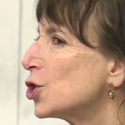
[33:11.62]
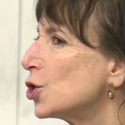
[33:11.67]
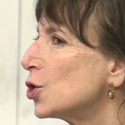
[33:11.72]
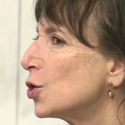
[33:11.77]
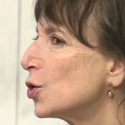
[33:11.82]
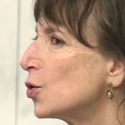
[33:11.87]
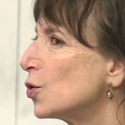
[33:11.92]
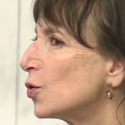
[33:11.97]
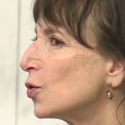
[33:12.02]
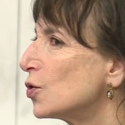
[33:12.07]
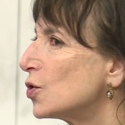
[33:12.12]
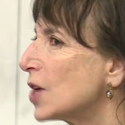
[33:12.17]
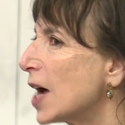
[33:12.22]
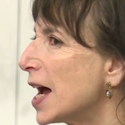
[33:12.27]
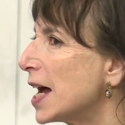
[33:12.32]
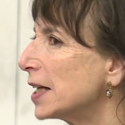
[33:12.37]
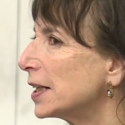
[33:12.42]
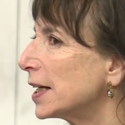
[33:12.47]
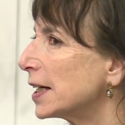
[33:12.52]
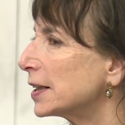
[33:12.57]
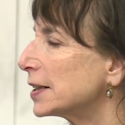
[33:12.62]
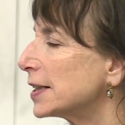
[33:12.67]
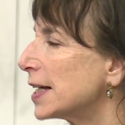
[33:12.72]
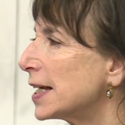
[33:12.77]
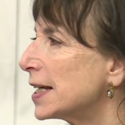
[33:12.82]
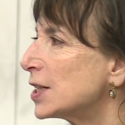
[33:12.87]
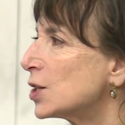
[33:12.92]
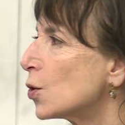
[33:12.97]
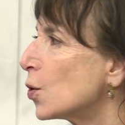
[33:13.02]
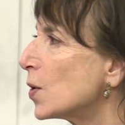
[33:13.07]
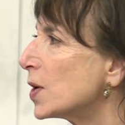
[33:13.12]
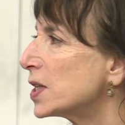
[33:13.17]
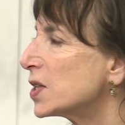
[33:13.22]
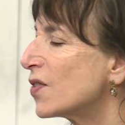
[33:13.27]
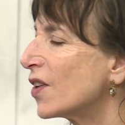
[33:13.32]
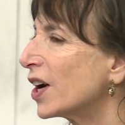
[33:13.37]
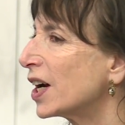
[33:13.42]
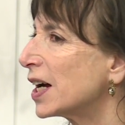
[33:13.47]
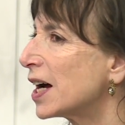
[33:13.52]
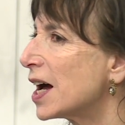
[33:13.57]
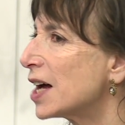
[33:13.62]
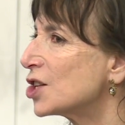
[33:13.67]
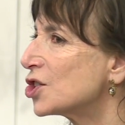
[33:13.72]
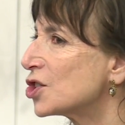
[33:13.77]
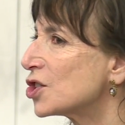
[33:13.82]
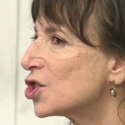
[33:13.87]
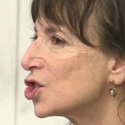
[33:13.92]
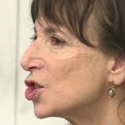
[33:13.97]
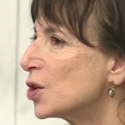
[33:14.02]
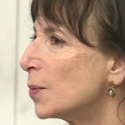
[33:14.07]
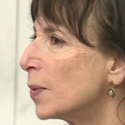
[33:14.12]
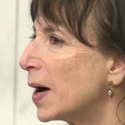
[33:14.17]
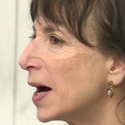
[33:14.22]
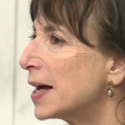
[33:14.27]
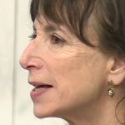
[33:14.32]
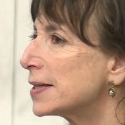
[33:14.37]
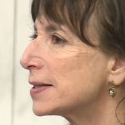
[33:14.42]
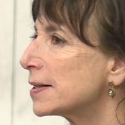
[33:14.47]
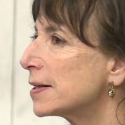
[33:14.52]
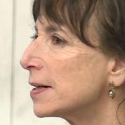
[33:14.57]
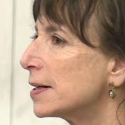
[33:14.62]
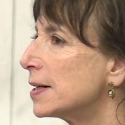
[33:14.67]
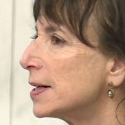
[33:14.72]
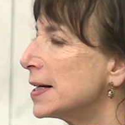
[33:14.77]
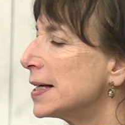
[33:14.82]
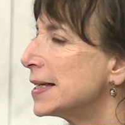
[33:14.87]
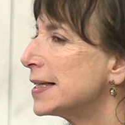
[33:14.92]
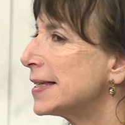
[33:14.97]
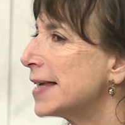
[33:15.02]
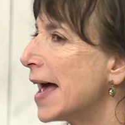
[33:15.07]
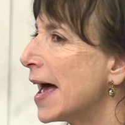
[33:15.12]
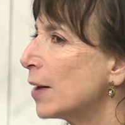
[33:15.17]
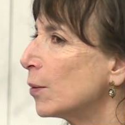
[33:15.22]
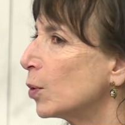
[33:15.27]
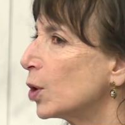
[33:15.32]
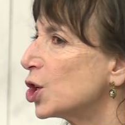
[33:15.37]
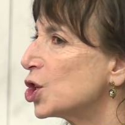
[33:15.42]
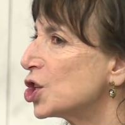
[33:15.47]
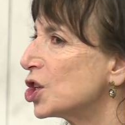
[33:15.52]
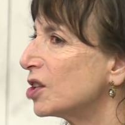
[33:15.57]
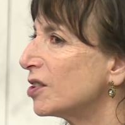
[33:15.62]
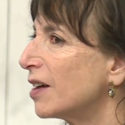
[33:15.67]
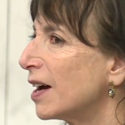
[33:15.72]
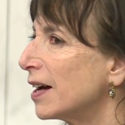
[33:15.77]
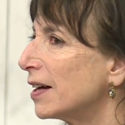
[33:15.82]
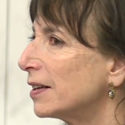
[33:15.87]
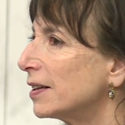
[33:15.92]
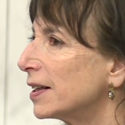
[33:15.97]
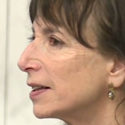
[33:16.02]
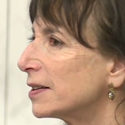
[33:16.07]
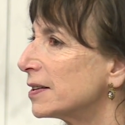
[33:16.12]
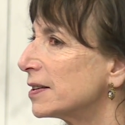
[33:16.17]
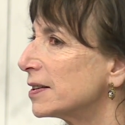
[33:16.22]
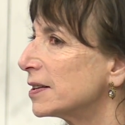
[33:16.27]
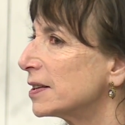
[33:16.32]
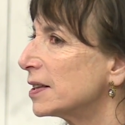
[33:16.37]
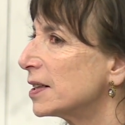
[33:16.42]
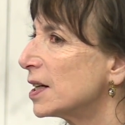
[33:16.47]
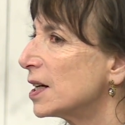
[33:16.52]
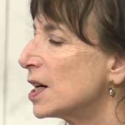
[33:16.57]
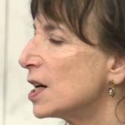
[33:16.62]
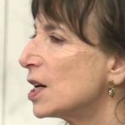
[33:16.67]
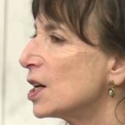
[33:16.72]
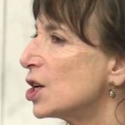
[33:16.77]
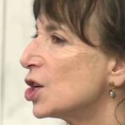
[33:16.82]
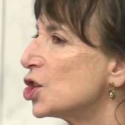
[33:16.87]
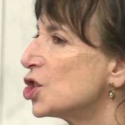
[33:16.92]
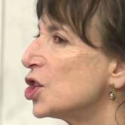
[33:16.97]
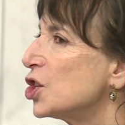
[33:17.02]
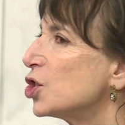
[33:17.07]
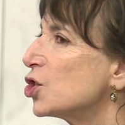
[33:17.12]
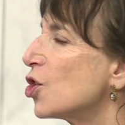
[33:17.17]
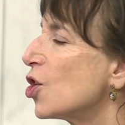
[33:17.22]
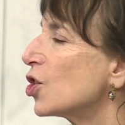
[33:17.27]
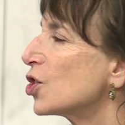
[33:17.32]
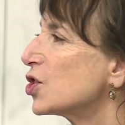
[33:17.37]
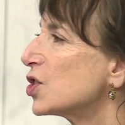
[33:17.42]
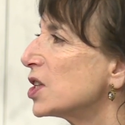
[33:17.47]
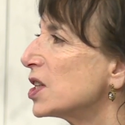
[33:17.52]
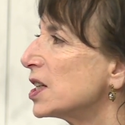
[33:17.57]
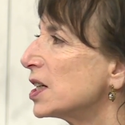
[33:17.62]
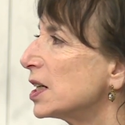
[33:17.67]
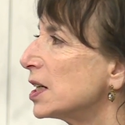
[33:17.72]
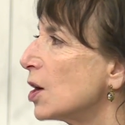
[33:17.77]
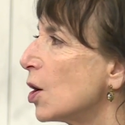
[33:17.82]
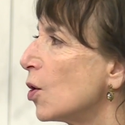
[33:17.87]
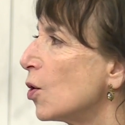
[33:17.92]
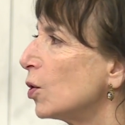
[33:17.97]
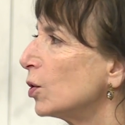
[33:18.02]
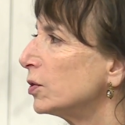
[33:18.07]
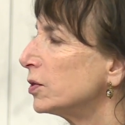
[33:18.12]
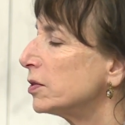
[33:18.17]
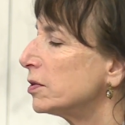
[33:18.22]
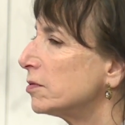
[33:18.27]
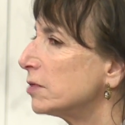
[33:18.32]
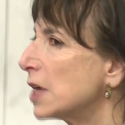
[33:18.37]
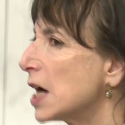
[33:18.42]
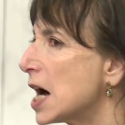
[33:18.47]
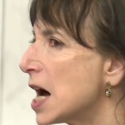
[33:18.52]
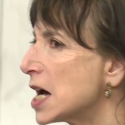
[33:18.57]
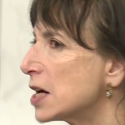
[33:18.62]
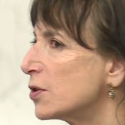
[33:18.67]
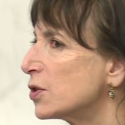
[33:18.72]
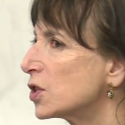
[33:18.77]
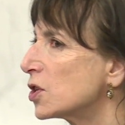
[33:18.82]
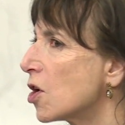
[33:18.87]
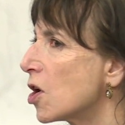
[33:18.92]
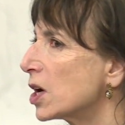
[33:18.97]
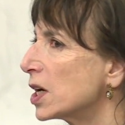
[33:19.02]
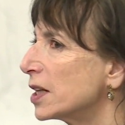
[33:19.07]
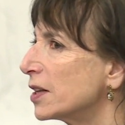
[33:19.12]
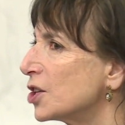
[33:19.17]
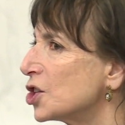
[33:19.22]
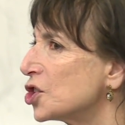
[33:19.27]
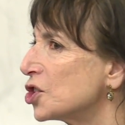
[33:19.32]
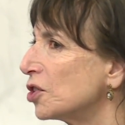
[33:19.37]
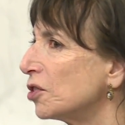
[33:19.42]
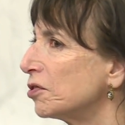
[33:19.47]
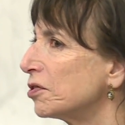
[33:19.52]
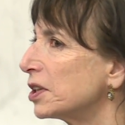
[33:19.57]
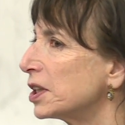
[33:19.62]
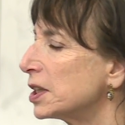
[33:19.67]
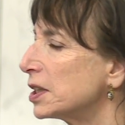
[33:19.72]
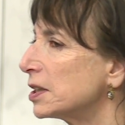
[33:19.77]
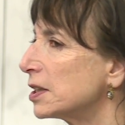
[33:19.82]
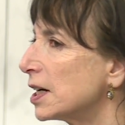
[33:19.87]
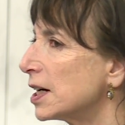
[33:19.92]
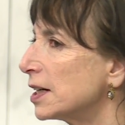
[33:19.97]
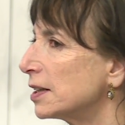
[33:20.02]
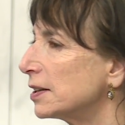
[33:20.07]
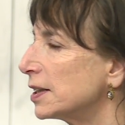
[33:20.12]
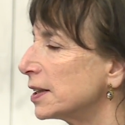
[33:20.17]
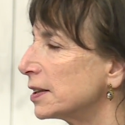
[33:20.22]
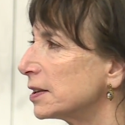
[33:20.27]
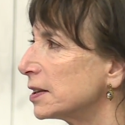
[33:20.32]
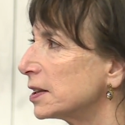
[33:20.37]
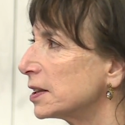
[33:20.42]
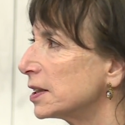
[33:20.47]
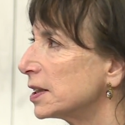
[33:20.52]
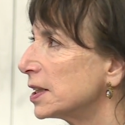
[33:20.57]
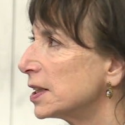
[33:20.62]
to dialect, and it's always very conscious. She buys a sandwich in dialect. She talks to the old guy who's guarding the children in dialect.